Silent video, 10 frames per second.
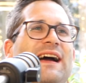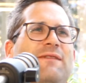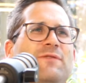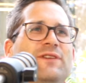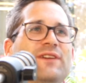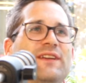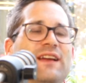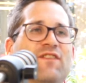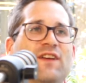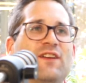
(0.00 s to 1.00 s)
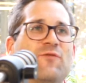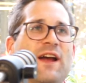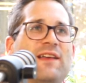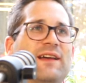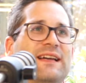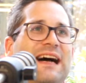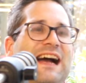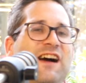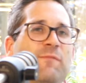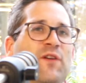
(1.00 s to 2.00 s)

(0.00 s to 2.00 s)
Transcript: And I wondered if in a way, like